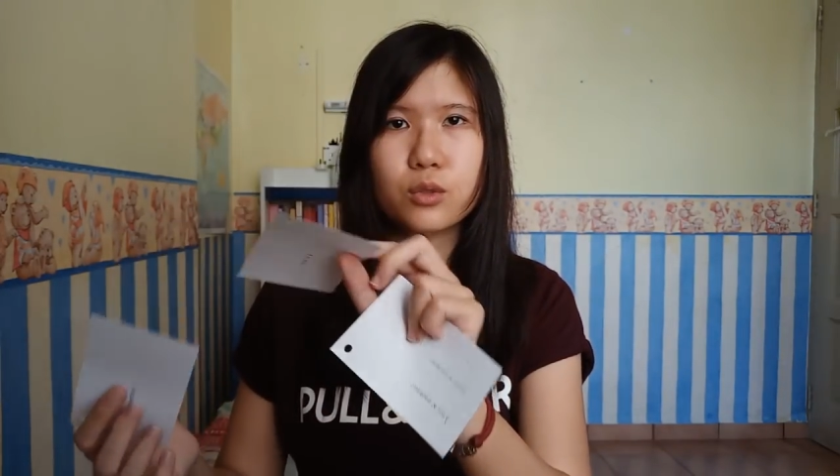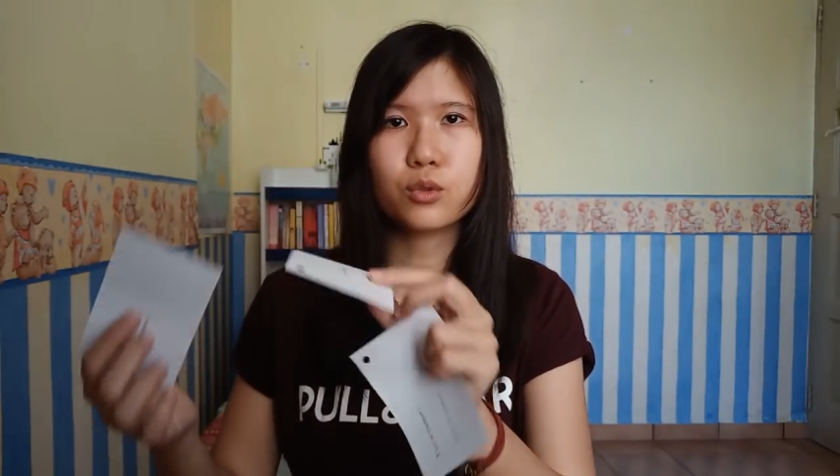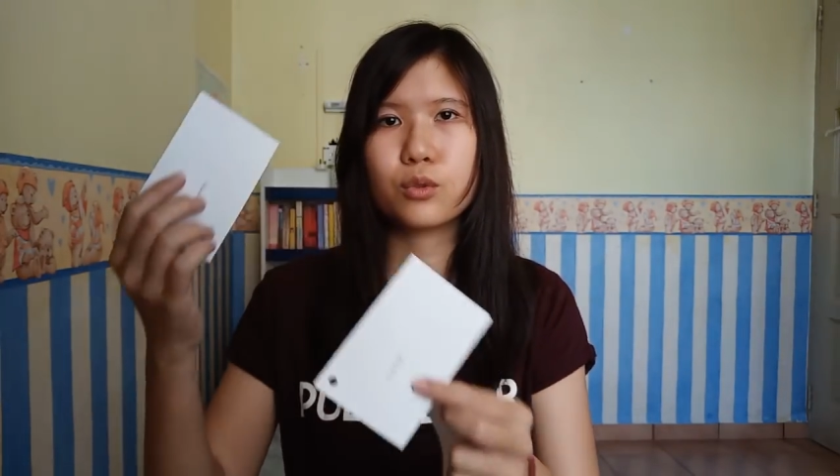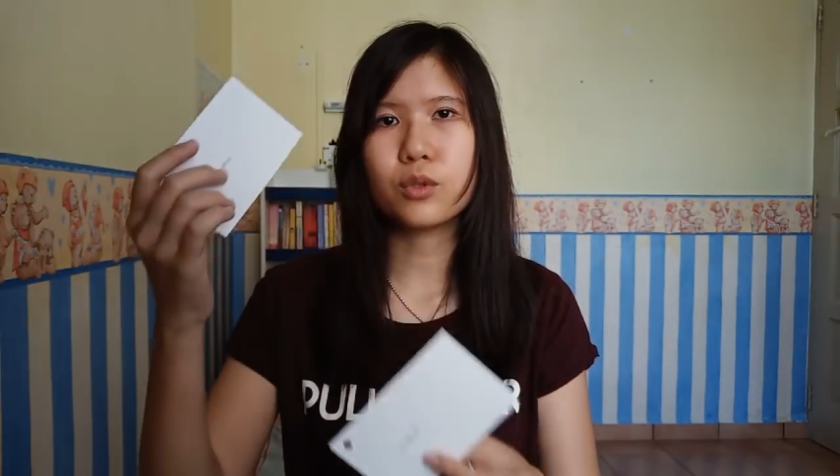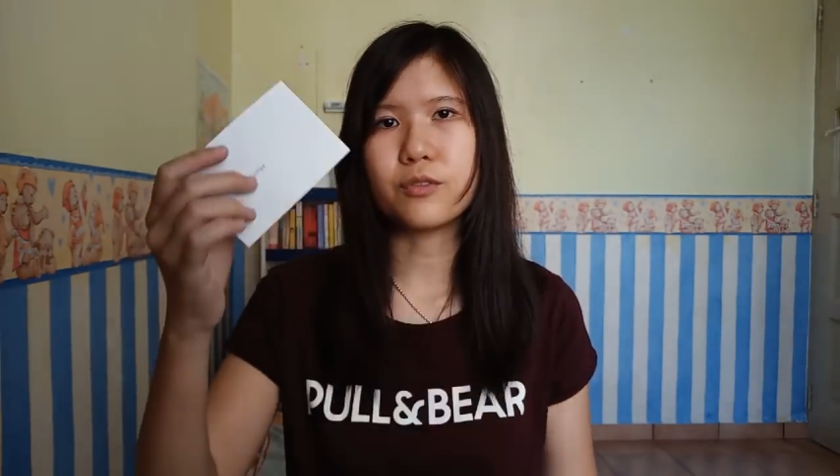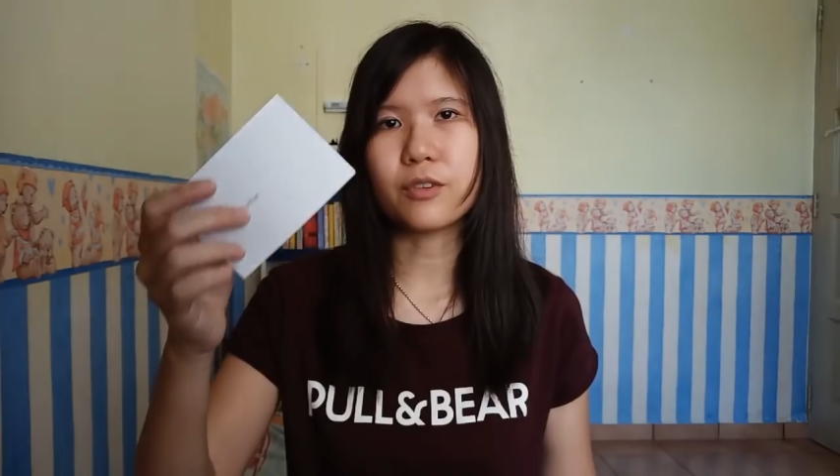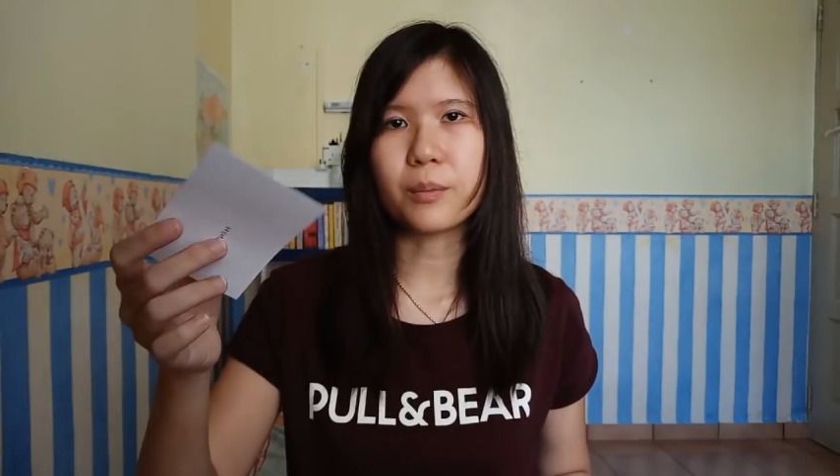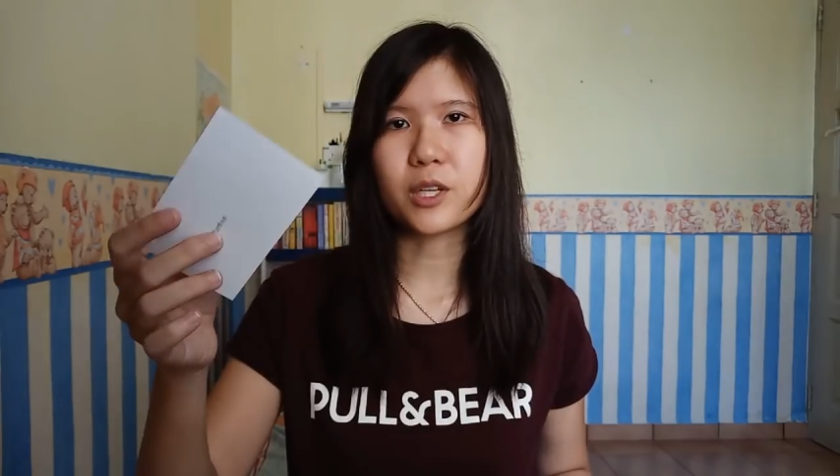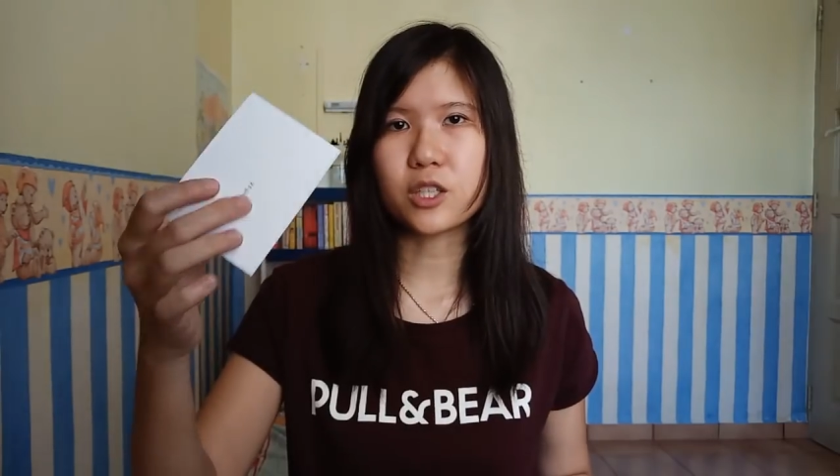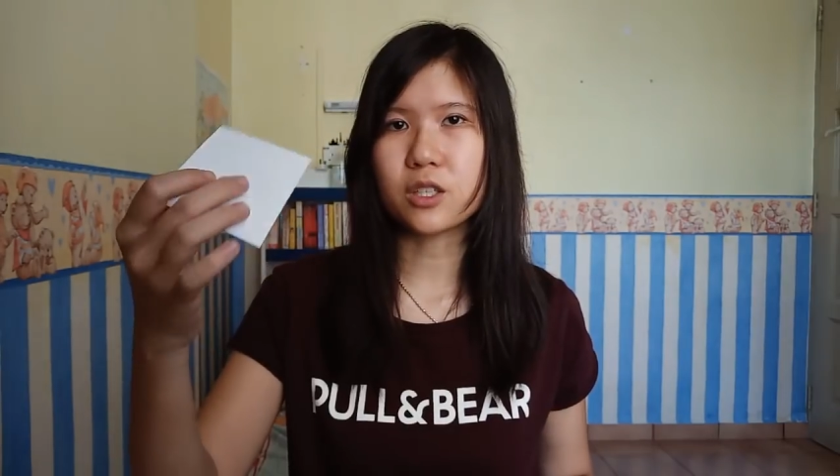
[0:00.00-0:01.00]
2
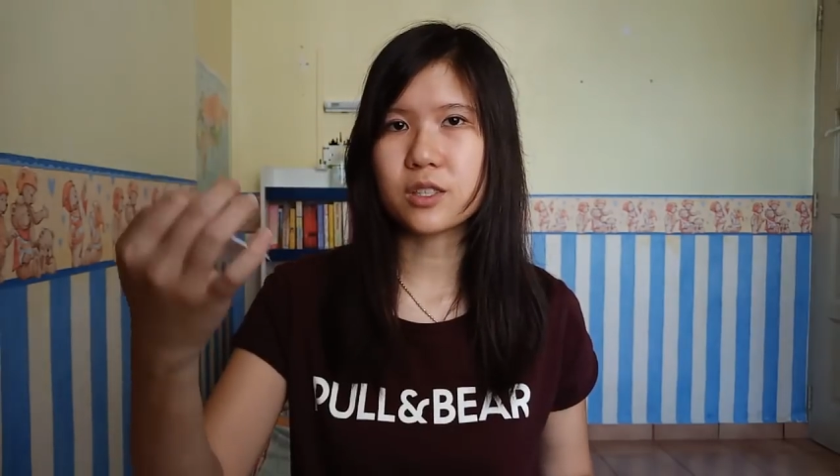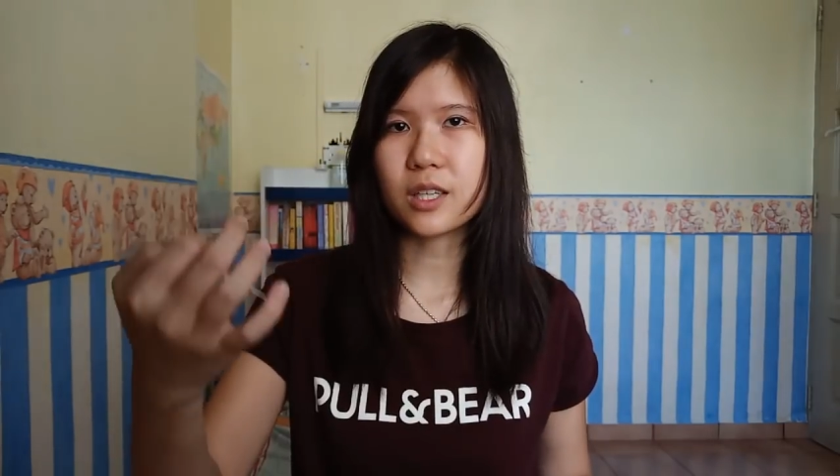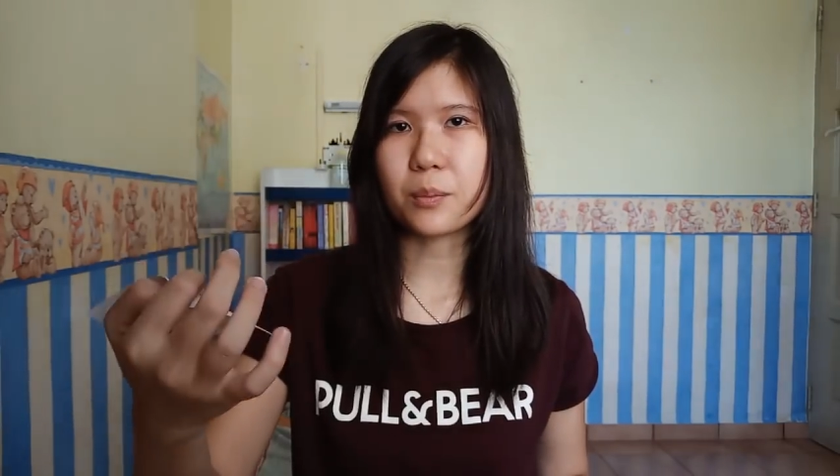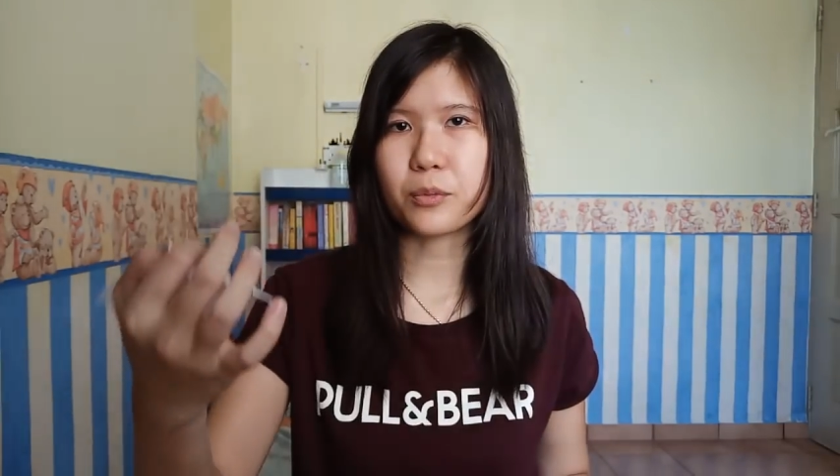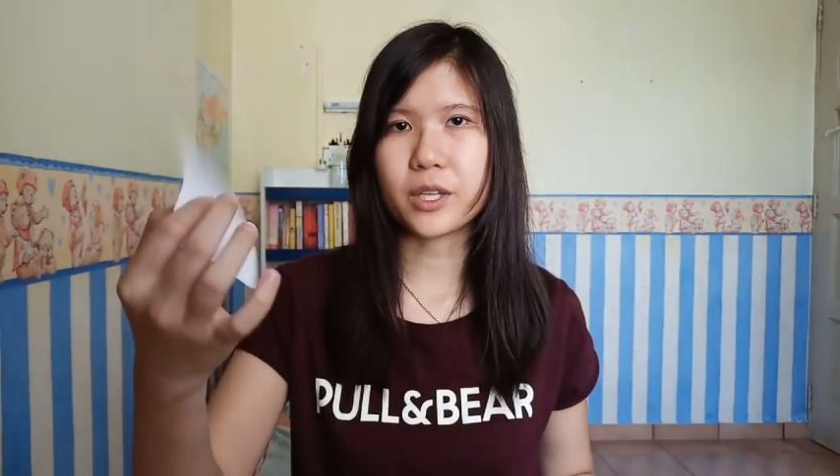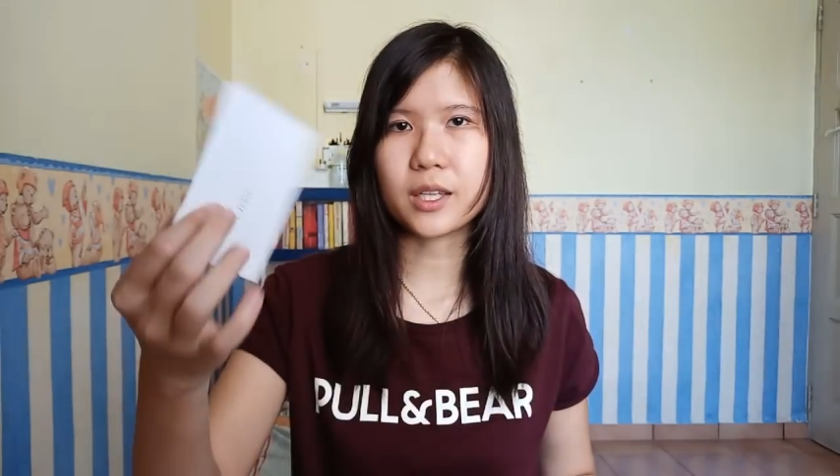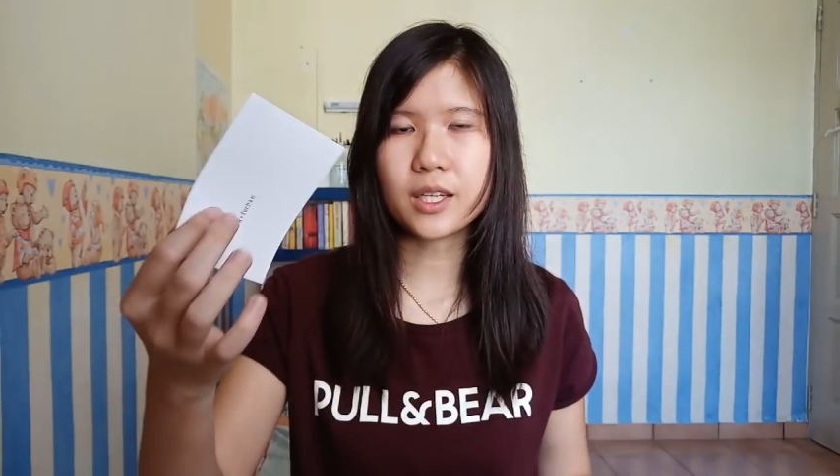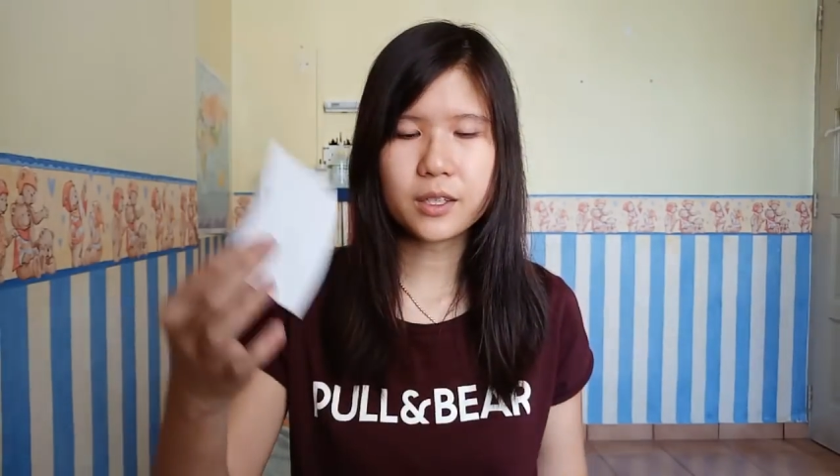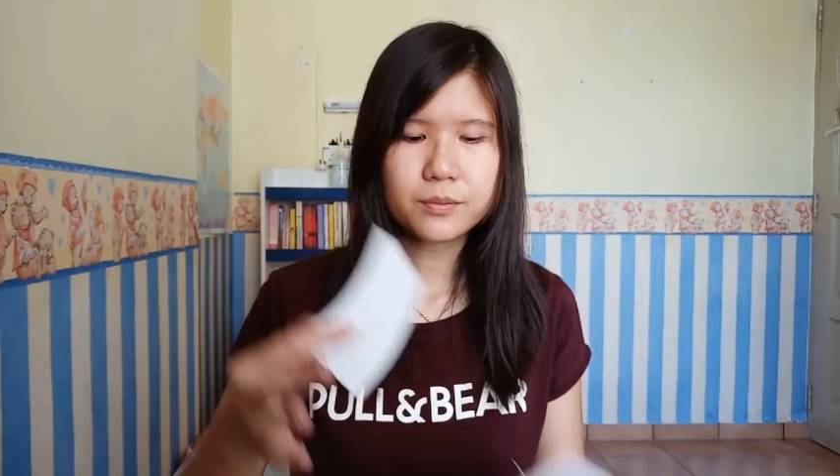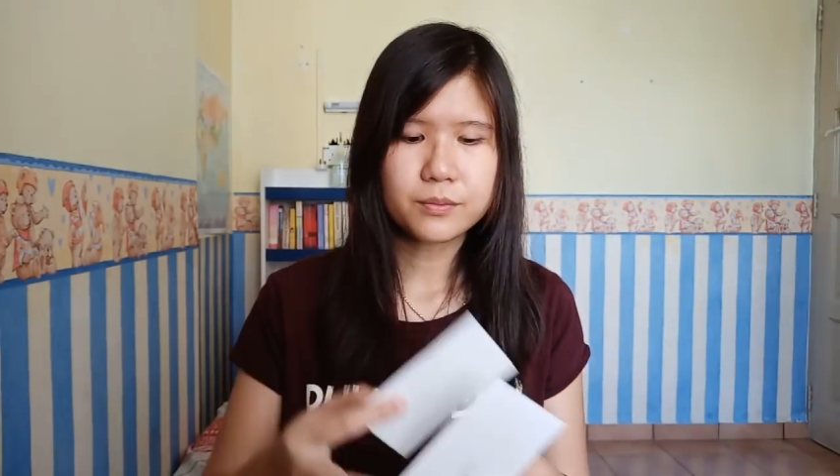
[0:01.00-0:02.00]
information
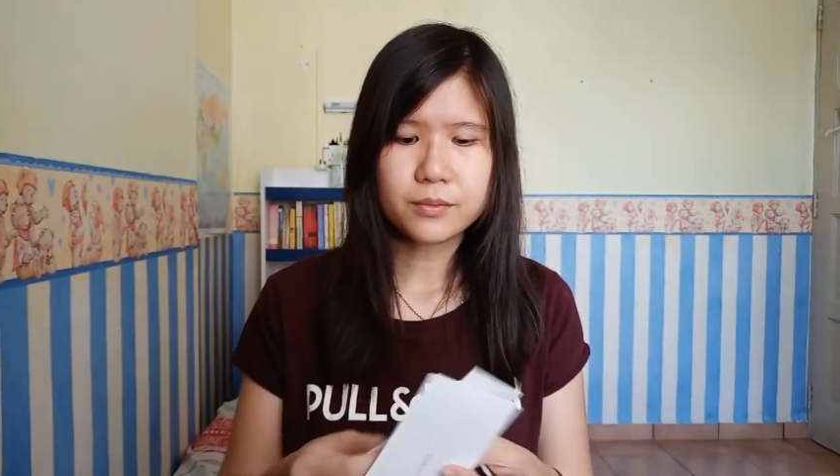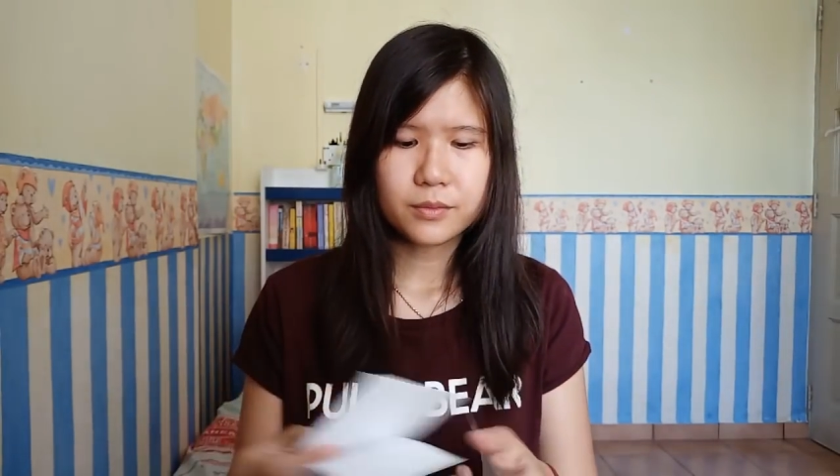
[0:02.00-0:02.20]
separately.